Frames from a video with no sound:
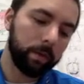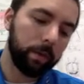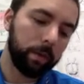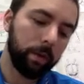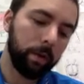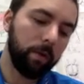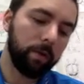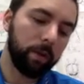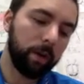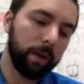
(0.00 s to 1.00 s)
the
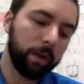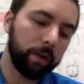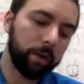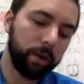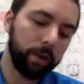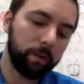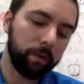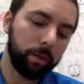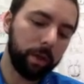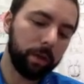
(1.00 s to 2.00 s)
overall energy
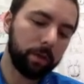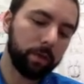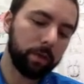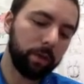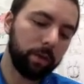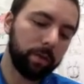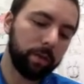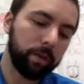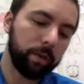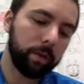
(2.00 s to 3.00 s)
would be conserved.
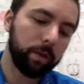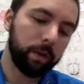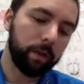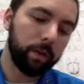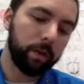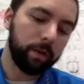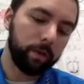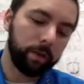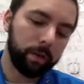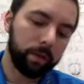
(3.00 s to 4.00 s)

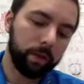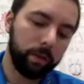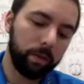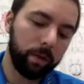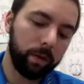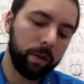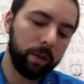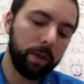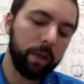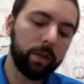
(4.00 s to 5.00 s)
So
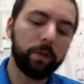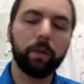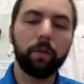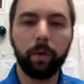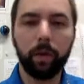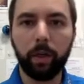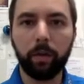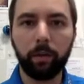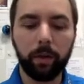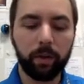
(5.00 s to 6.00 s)
these would
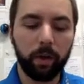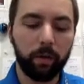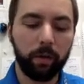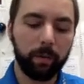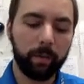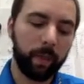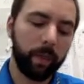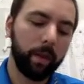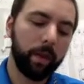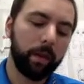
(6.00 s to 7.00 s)
equal each other.
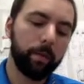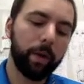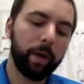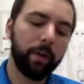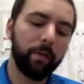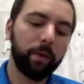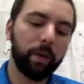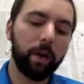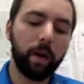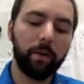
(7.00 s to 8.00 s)
But if you
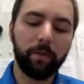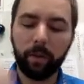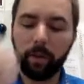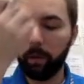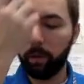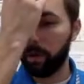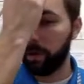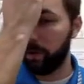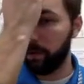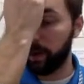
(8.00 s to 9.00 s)
cut off the work
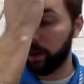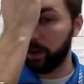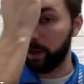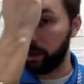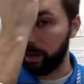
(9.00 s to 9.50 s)
of friction